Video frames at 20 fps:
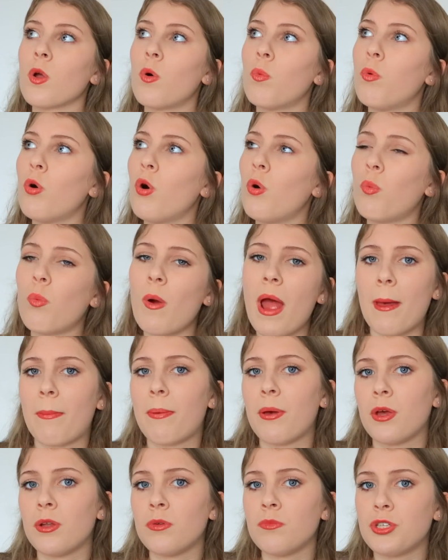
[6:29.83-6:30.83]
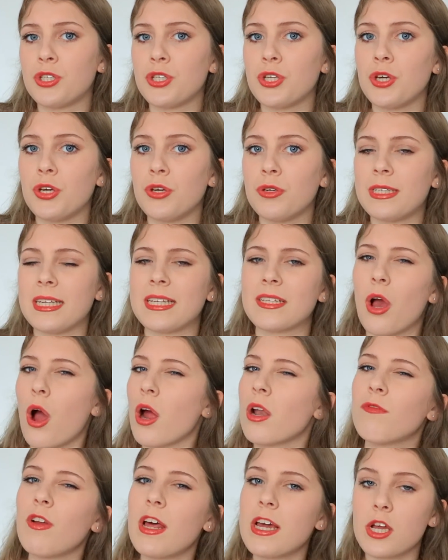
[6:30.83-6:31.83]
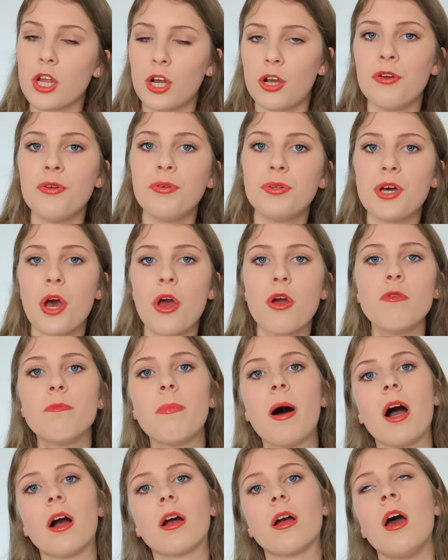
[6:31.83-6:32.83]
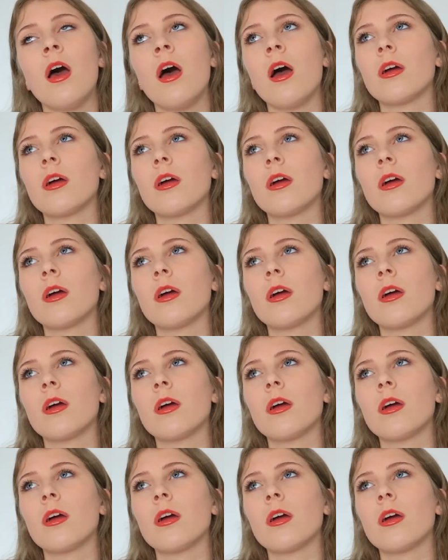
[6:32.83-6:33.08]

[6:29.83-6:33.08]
what weapon was used. It's kind of like Cluedo, but